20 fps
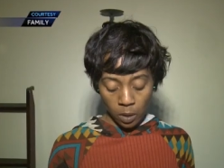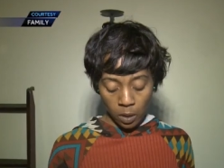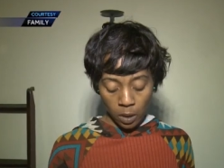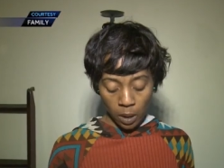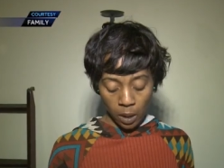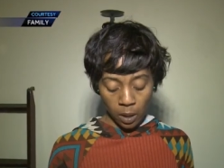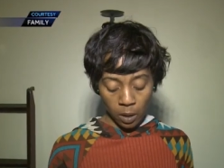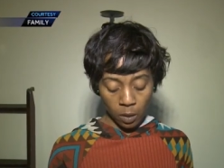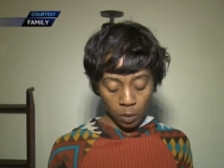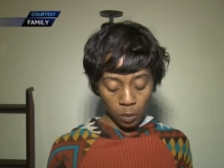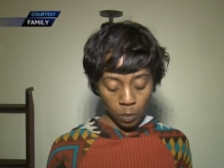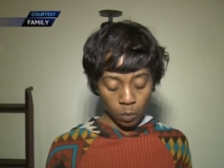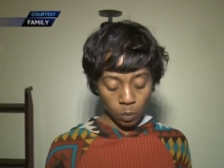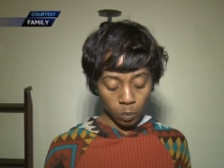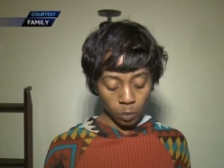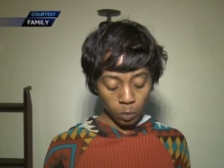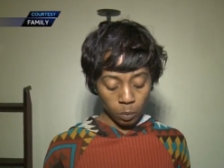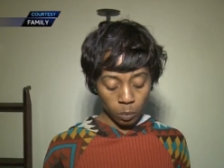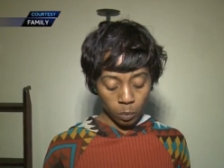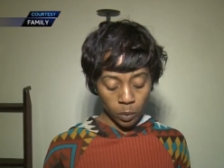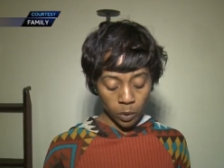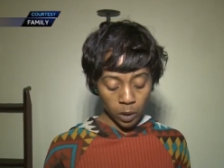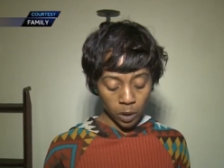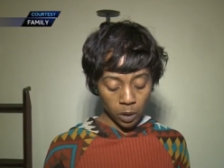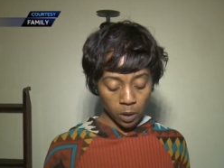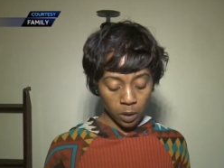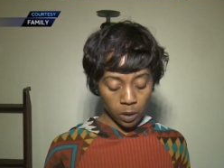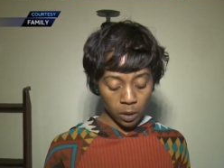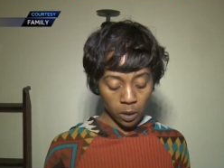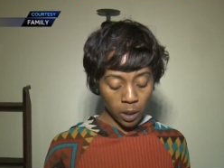I don't
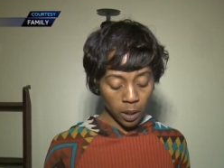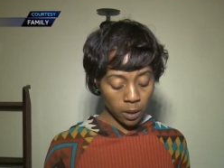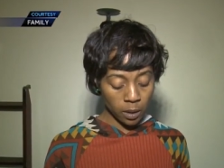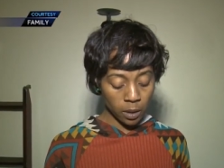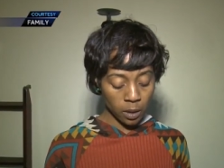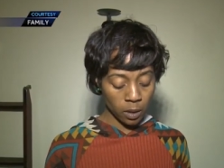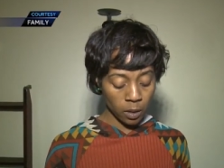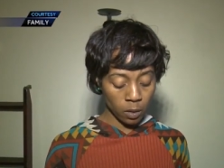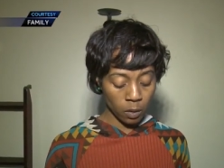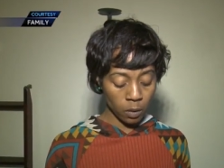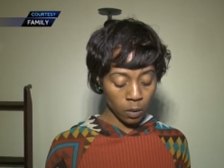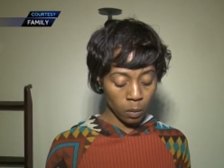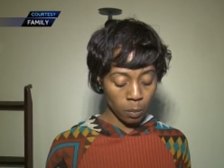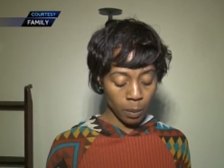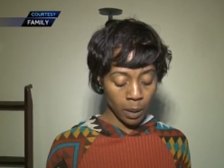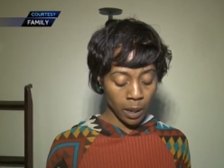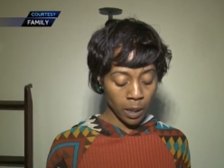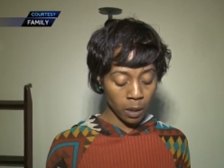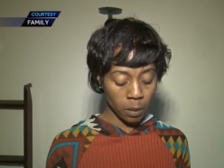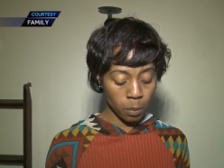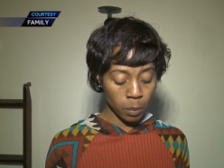wish nothing on nobody,